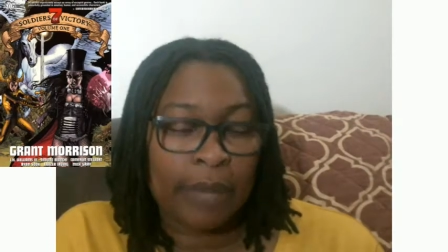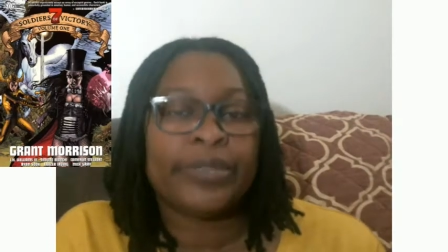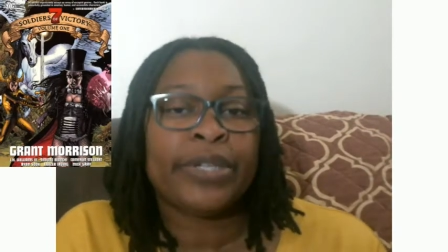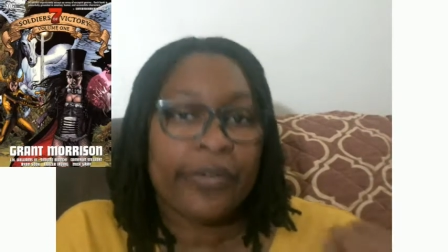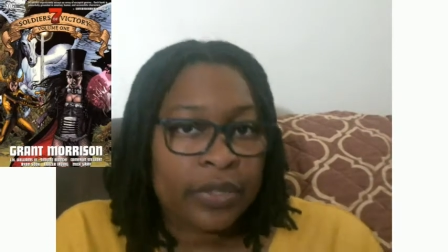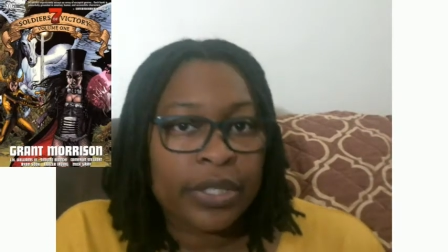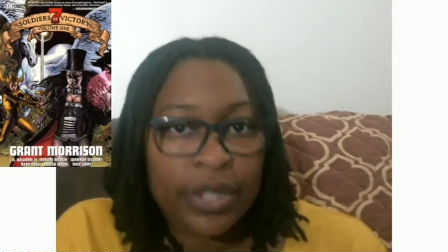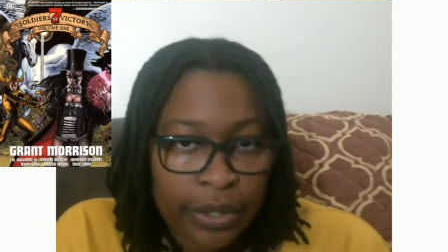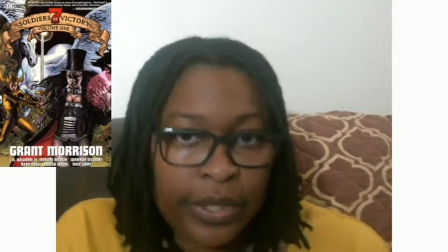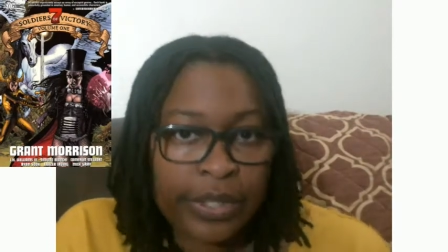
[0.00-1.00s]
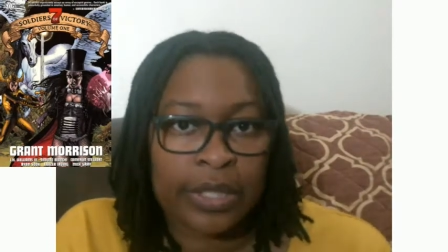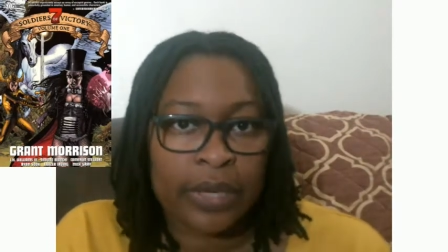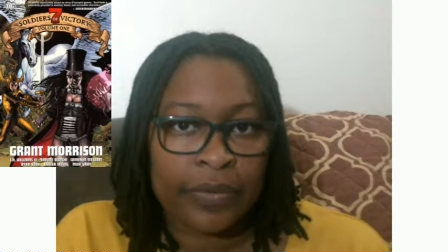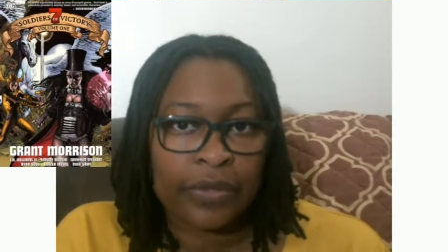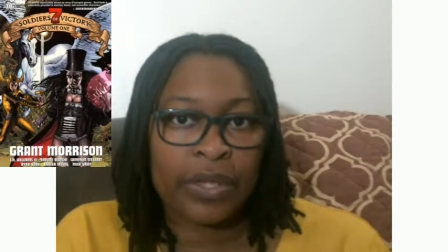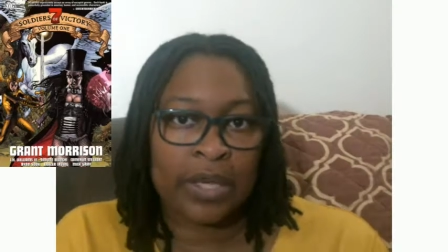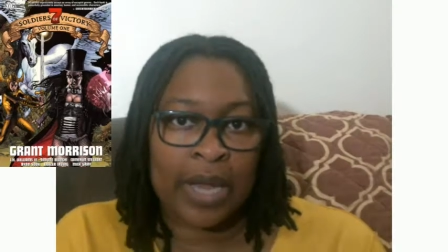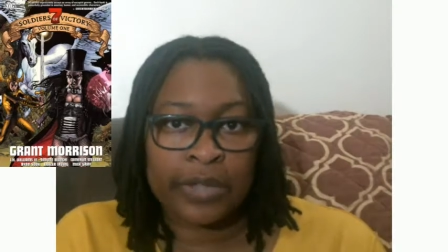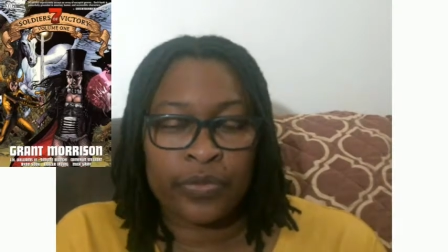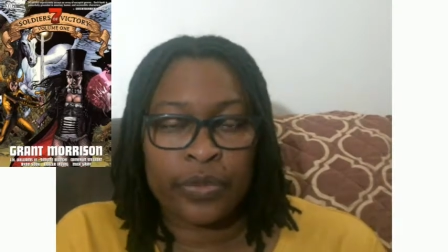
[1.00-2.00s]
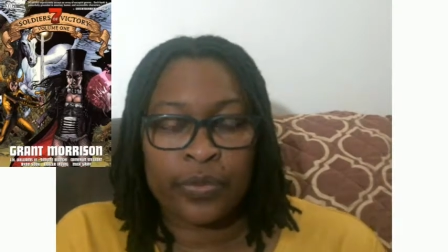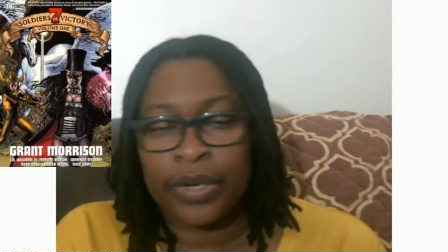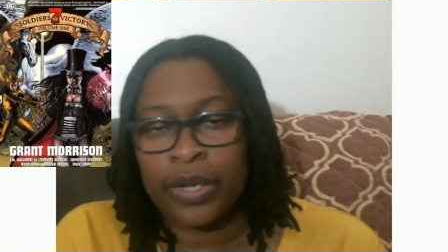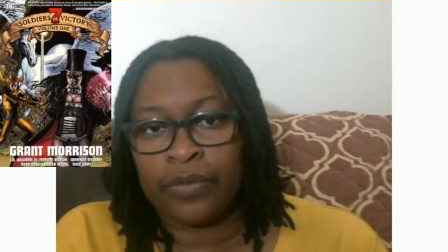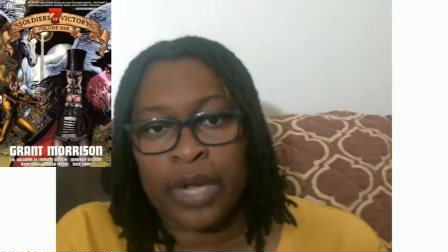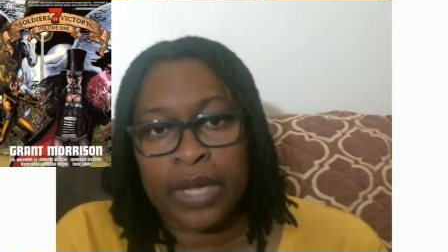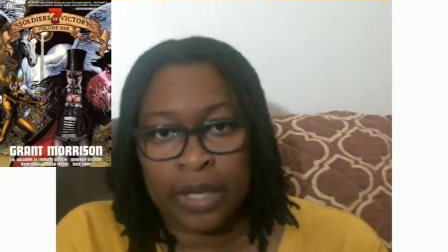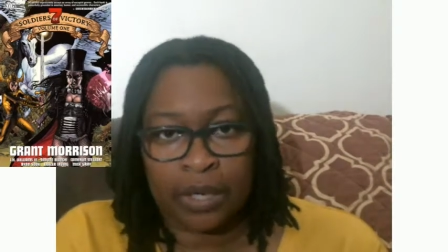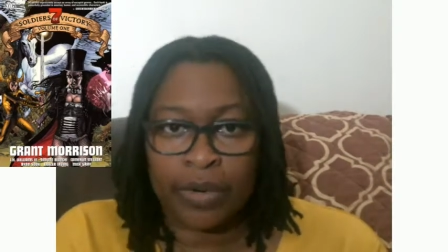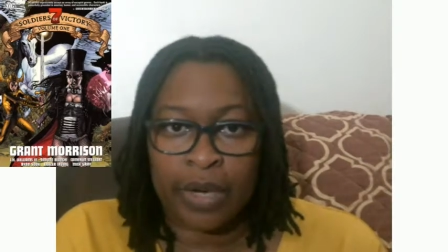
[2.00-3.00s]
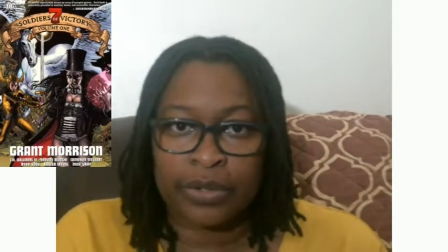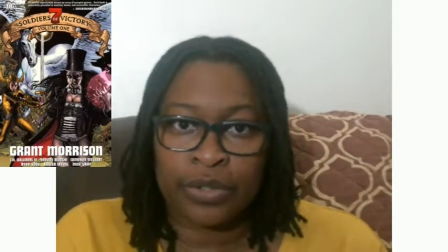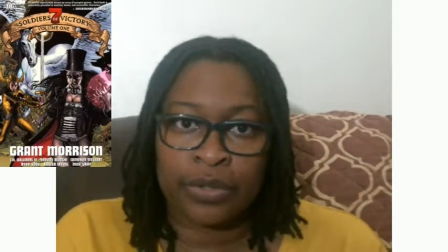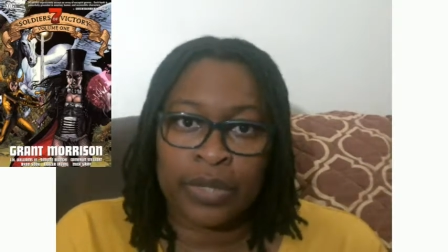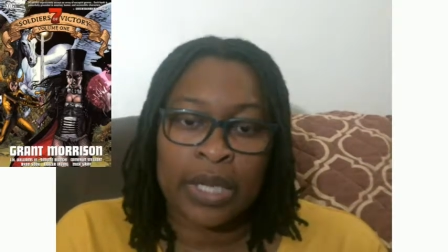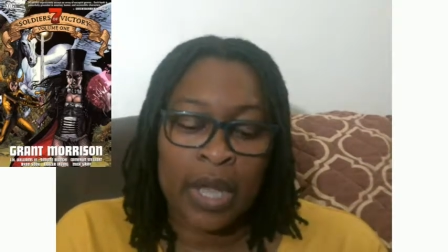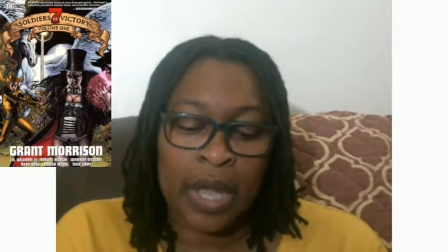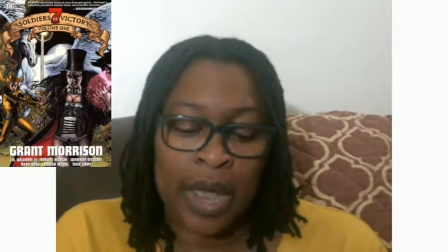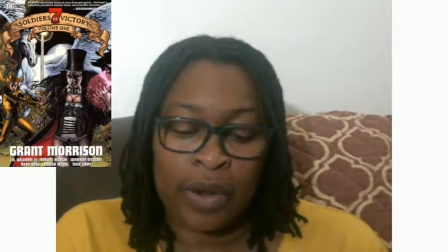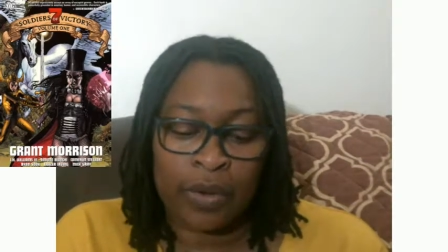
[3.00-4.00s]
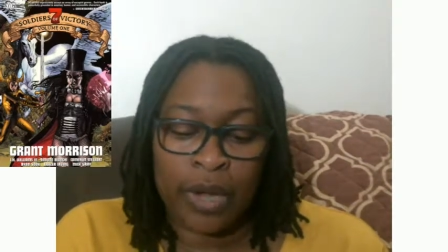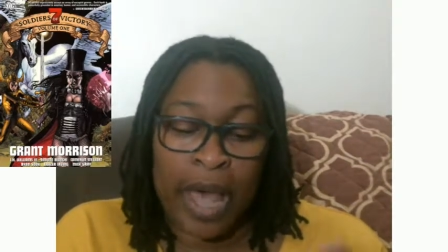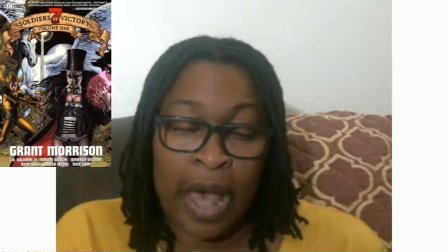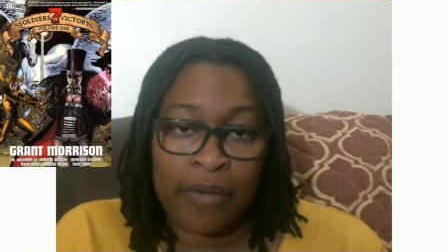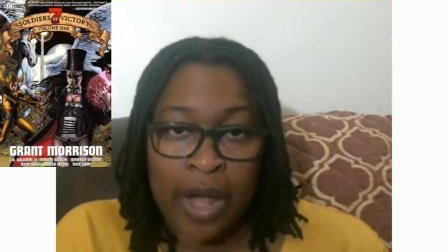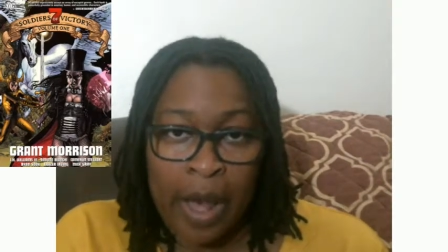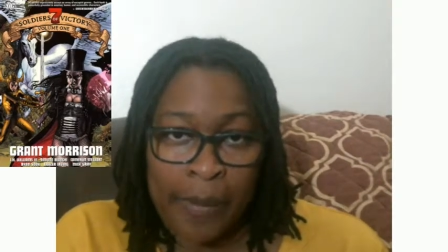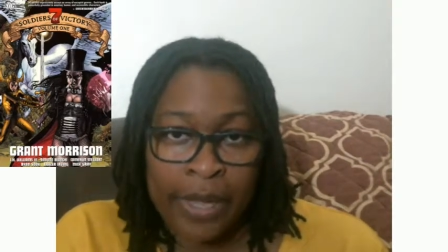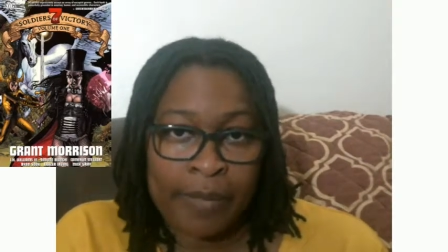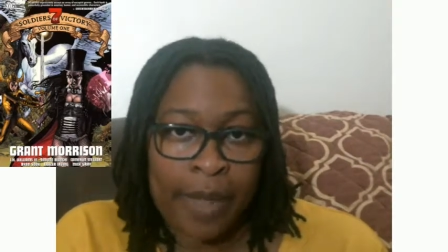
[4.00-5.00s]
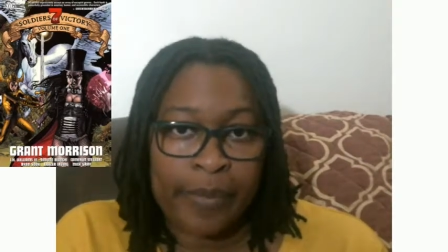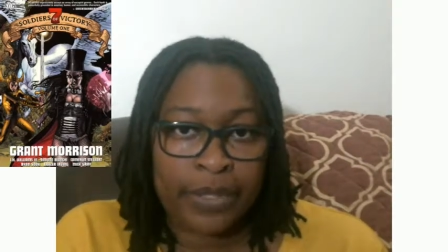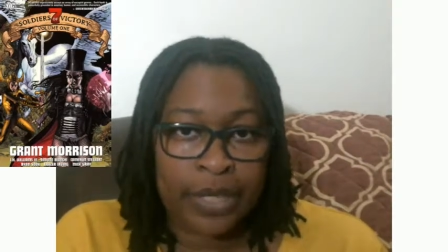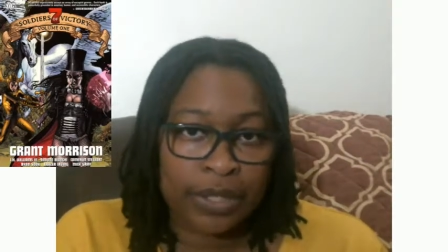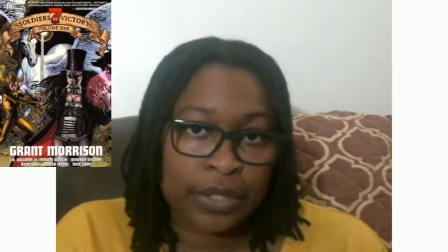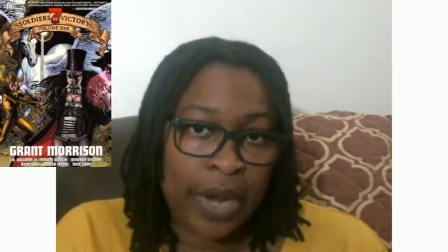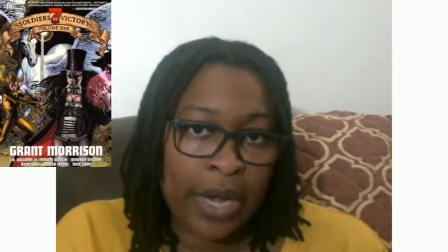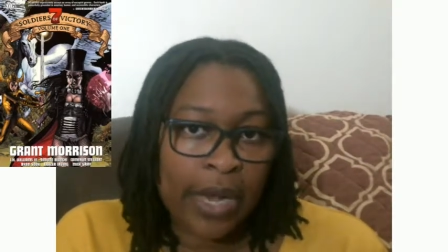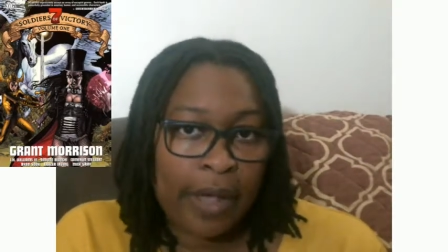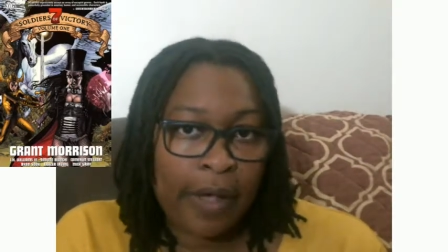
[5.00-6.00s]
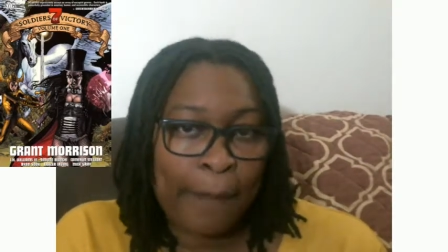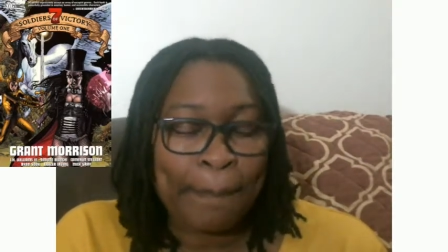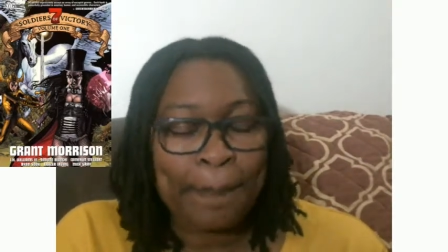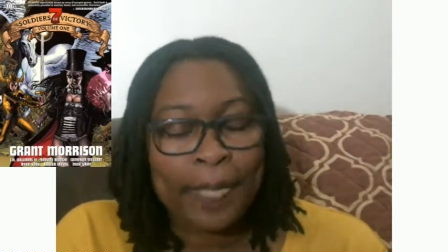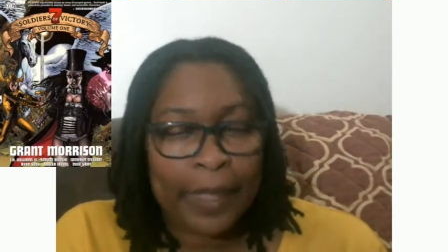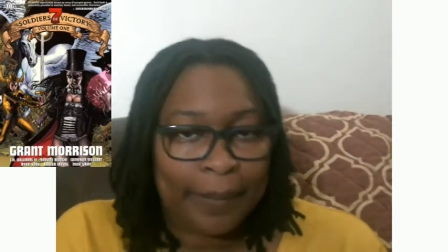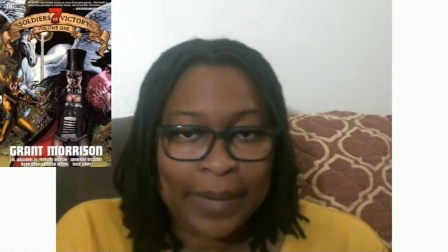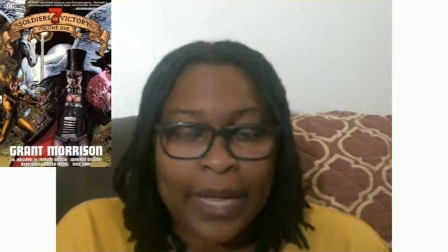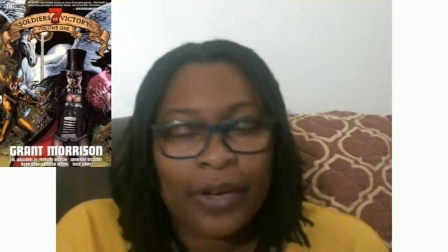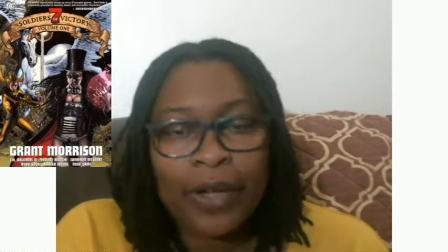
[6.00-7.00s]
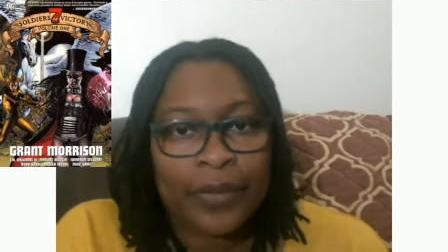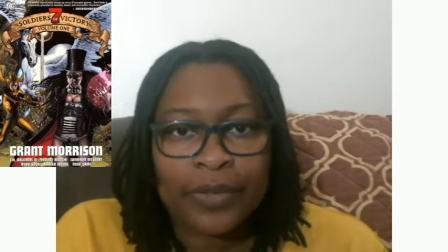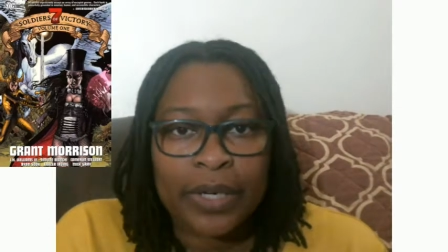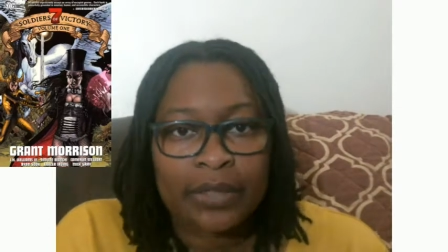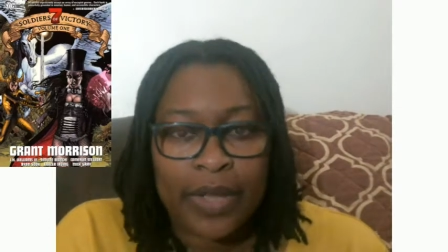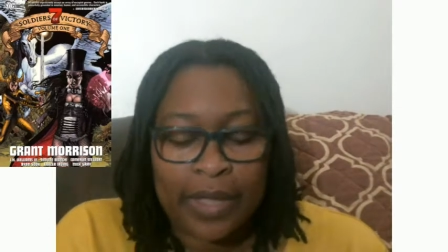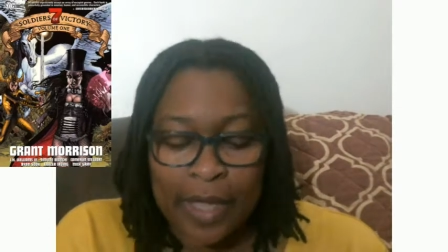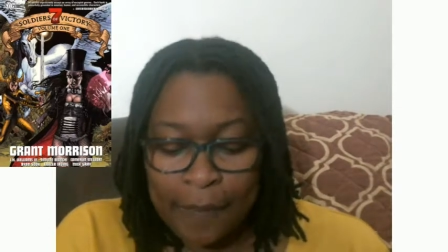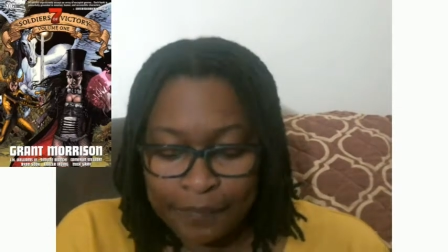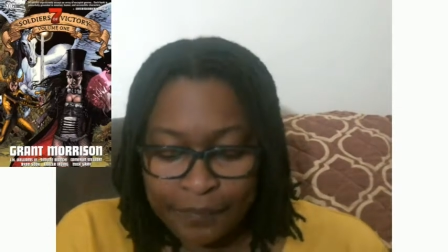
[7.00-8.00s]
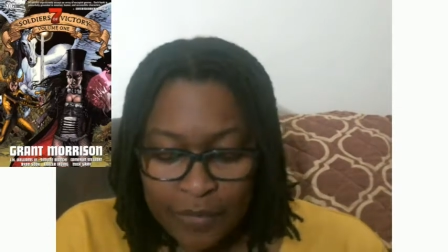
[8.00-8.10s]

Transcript: definitely curious enough to read the next one whenever I can get around to it. I don't have a copy in my possession right now, but I can always rectify that.